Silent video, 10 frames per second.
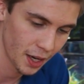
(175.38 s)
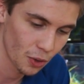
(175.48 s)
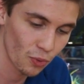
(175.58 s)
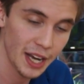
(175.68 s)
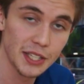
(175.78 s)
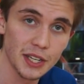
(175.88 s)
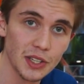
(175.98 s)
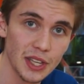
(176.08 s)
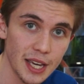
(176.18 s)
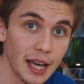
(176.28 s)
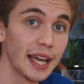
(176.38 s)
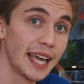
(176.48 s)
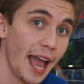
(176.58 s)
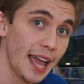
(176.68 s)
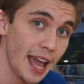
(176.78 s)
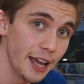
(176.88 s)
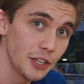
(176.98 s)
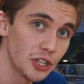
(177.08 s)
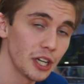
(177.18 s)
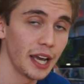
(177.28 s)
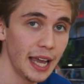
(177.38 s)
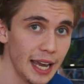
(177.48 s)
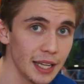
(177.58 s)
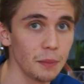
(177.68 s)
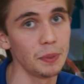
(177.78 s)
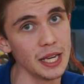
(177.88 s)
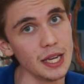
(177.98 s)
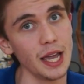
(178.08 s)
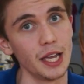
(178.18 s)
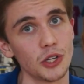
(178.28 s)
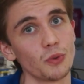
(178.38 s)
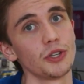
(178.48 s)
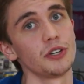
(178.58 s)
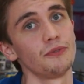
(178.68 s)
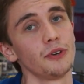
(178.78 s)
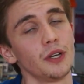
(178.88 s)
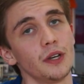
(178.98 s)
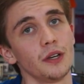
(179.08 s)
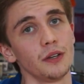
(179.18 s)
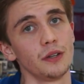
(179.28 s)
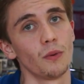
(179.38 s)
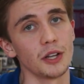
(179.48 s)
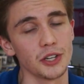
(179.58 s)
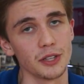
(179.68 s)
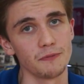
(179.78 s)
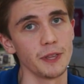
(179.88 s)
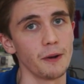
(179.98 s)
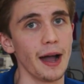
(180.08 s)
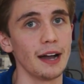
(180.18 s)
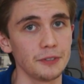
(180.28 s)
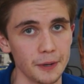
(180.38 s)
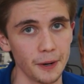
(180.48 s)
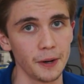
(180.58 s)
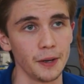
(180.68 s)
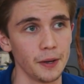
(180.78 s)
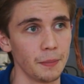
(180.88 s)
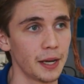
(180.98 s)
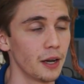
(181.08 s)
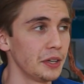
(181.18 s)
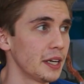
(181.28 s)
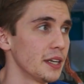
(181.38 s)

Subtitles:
raises the KH and pH, which if you're watching this video after my colleague